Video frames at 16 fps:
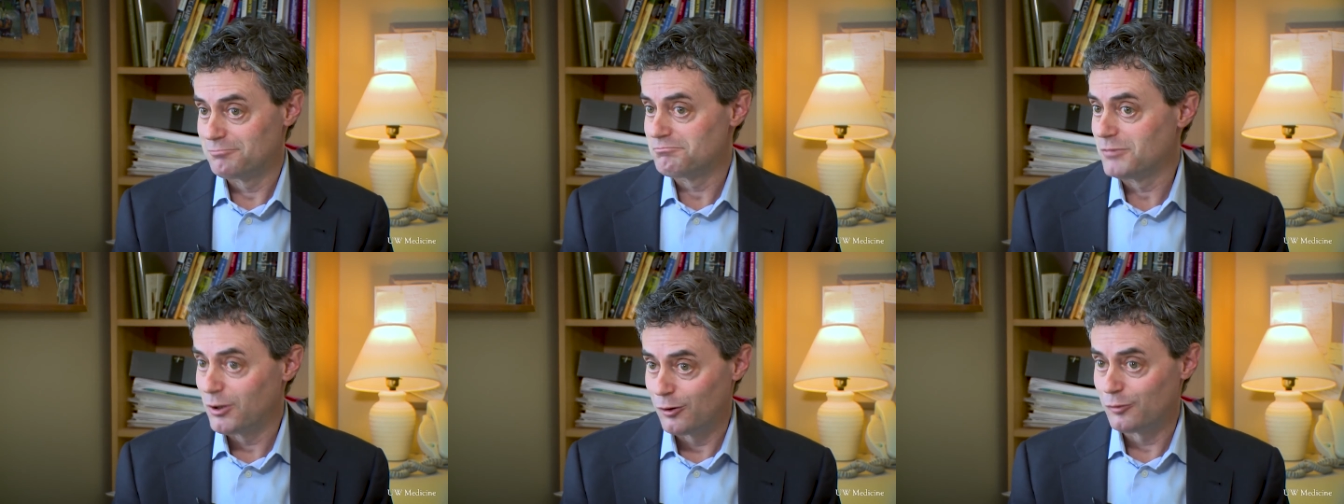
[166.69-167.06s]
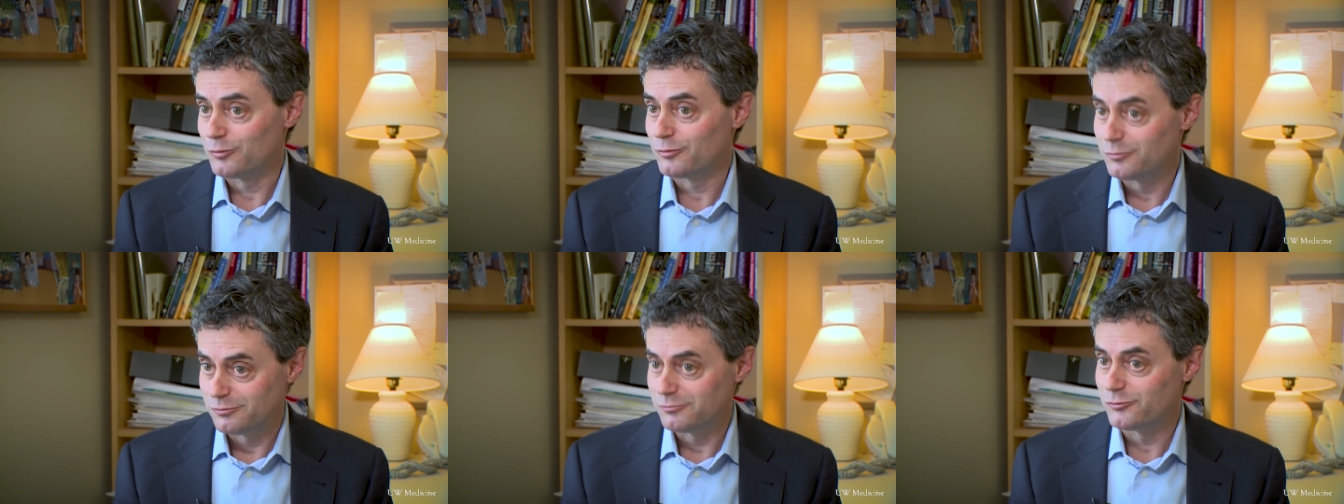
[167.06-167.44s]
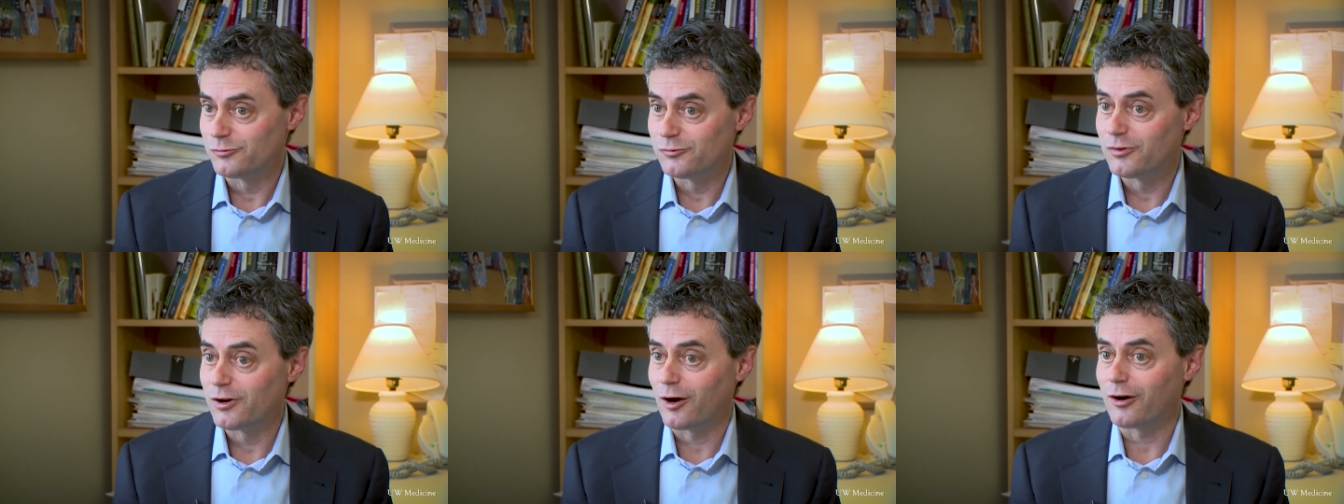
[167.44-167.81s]
you know,
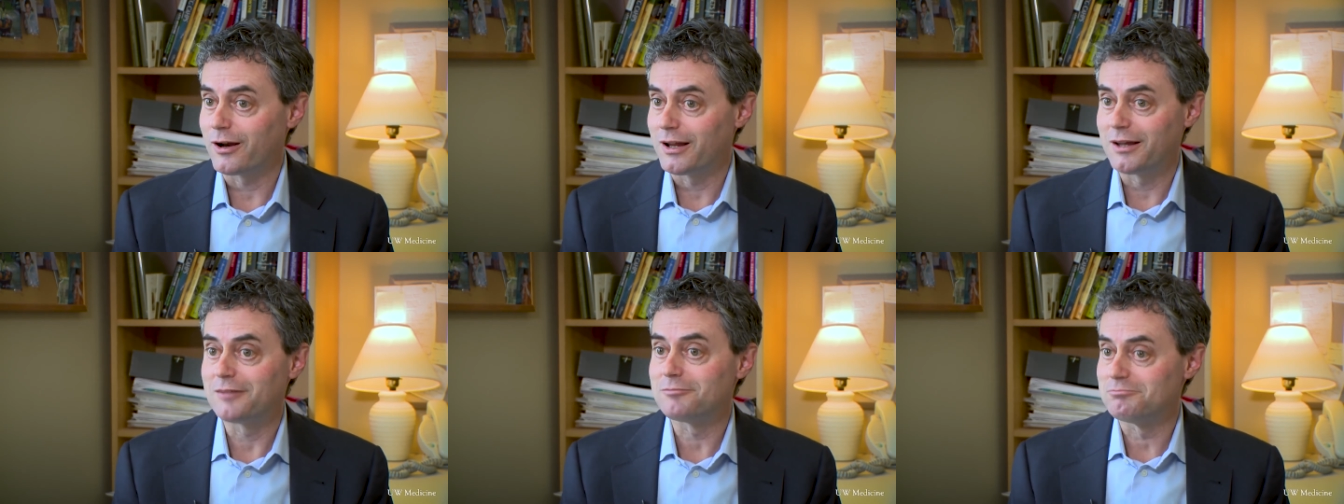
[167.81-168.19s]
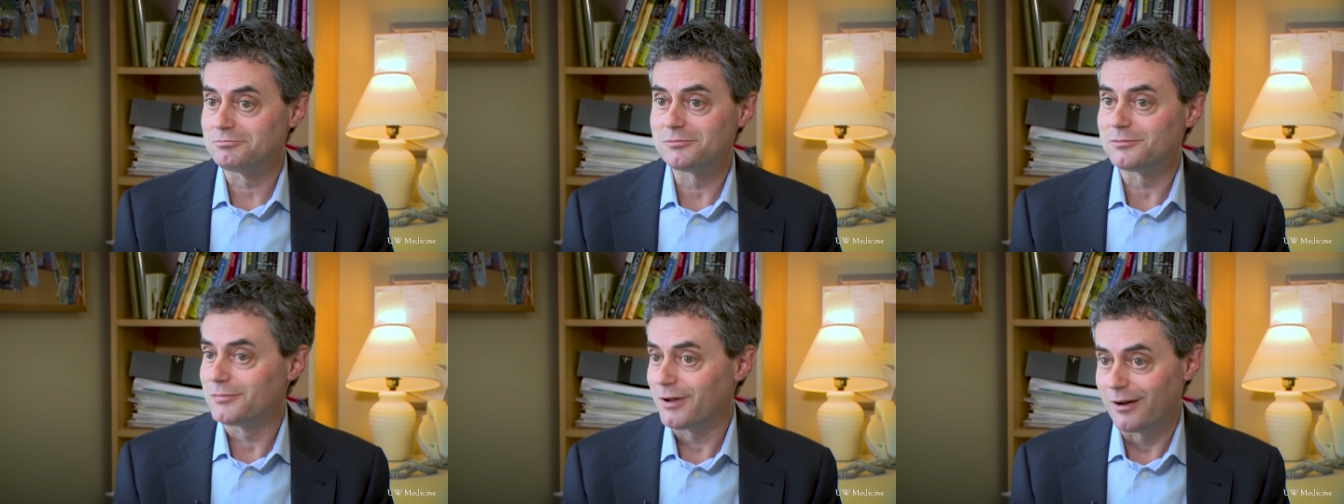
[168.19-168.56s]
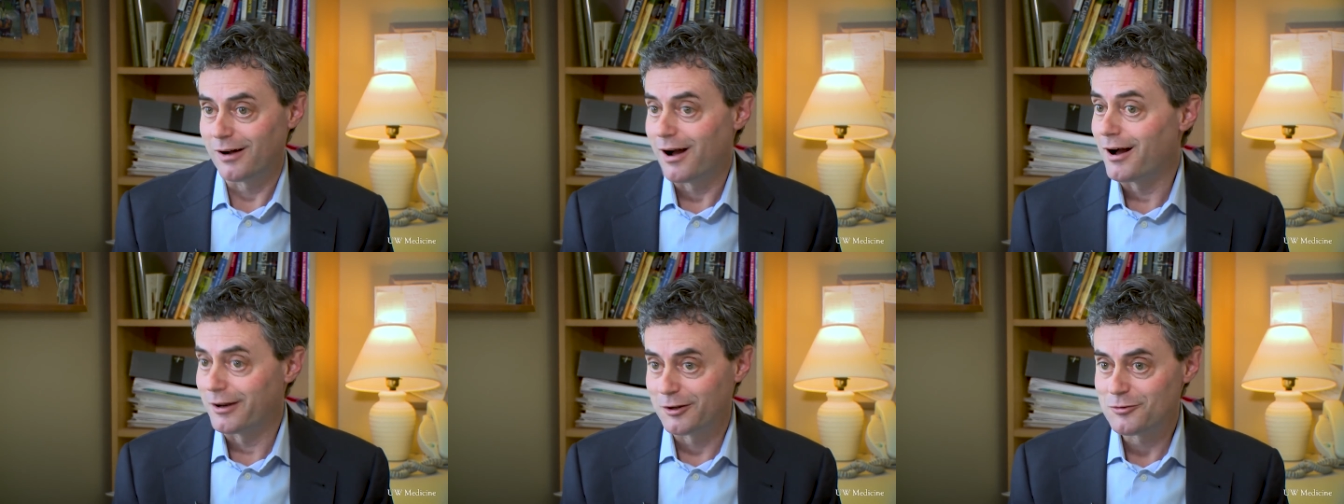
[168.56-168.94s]
very
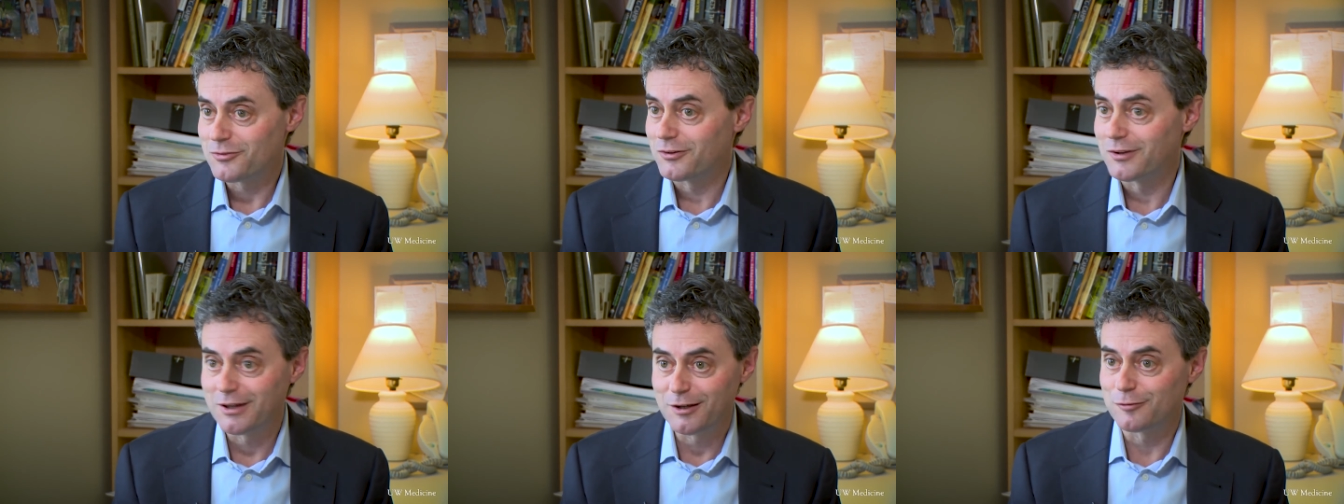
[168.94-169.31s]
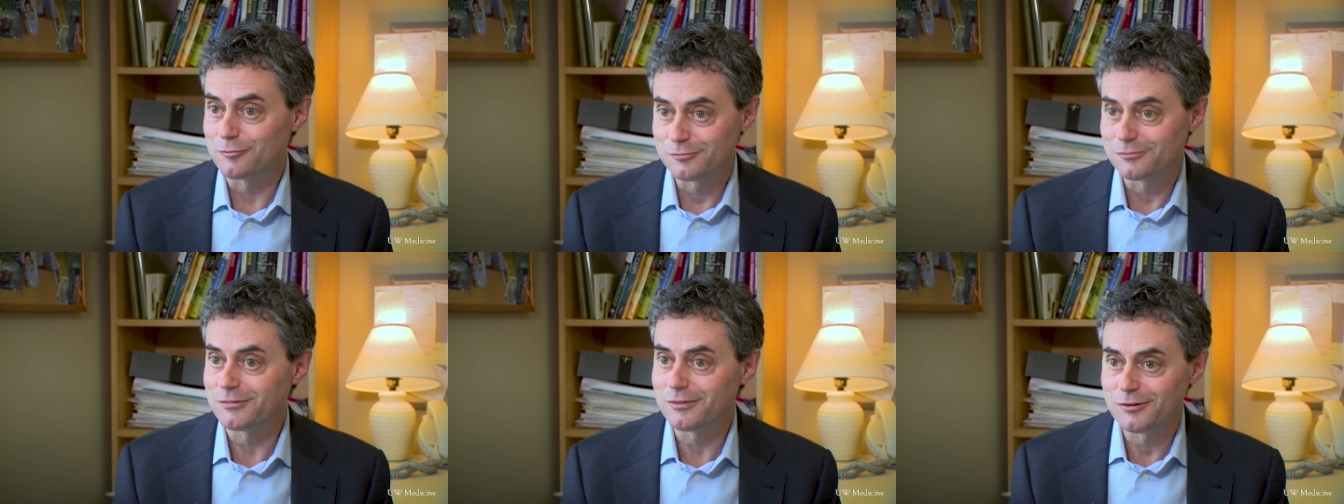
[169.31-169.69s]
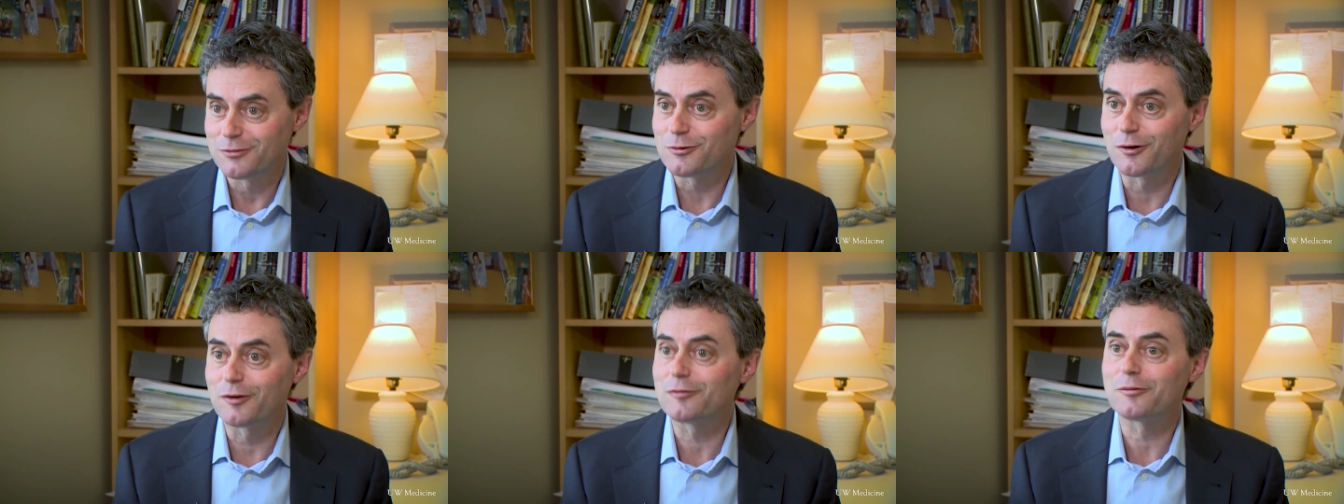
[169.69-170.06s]
honestly and
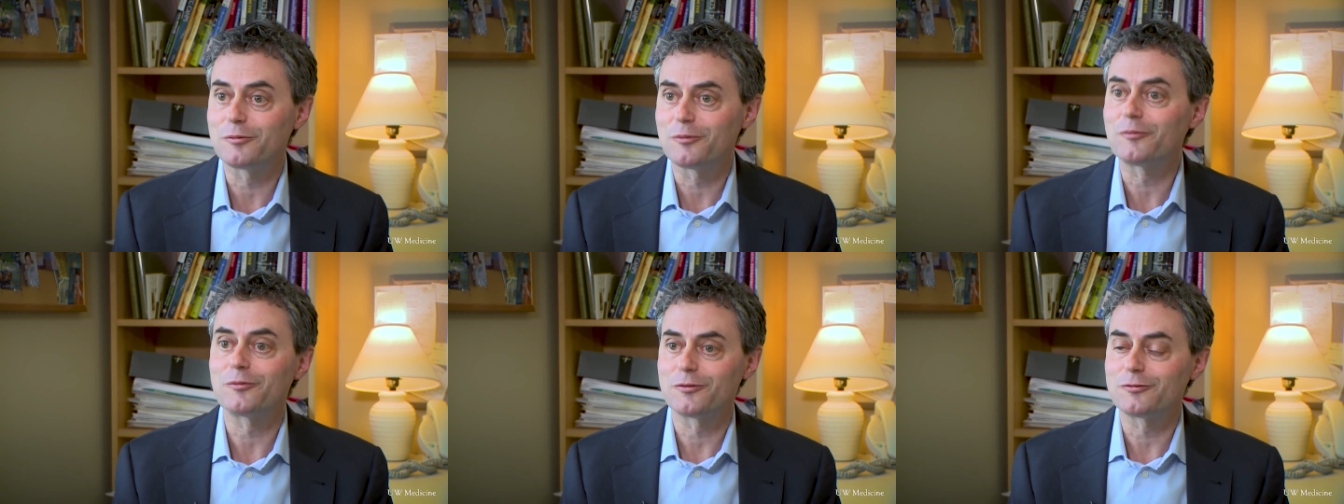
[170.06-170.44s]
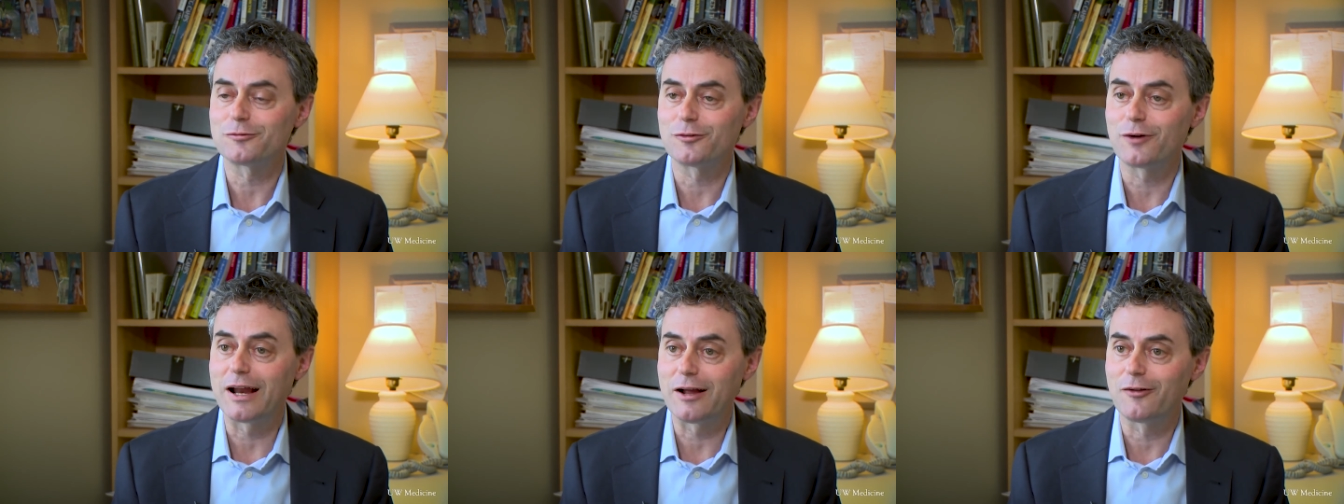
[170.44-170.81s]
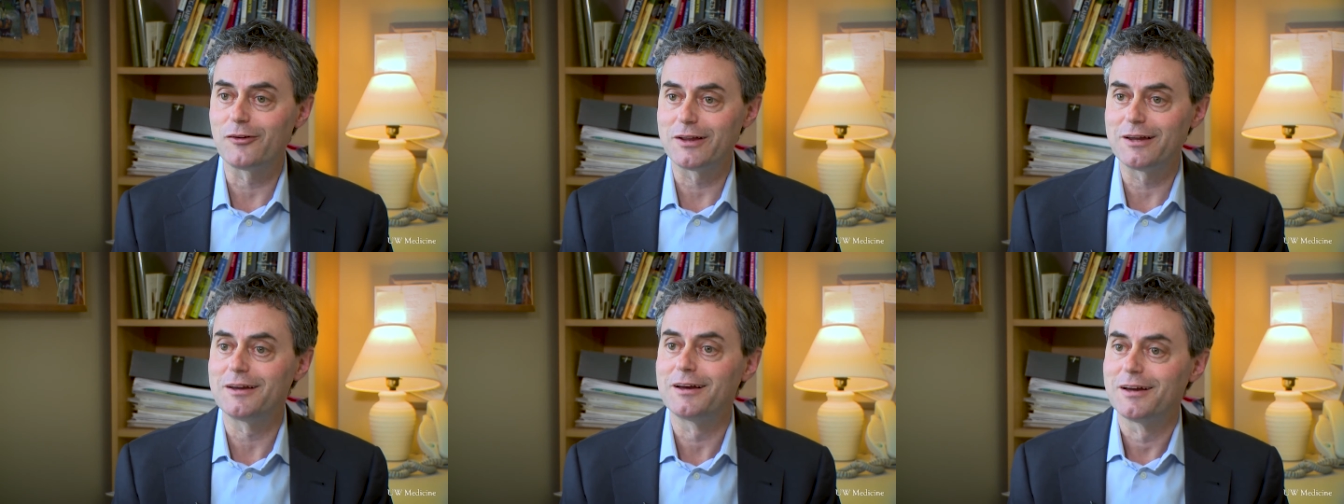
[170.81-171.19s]
sort of
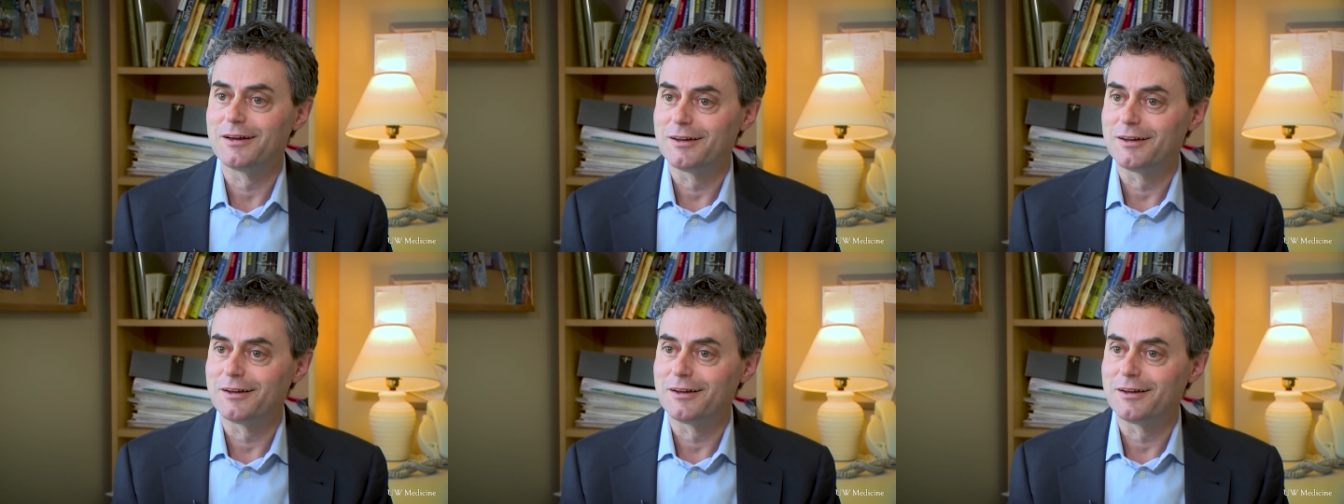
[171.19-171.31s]
frankly,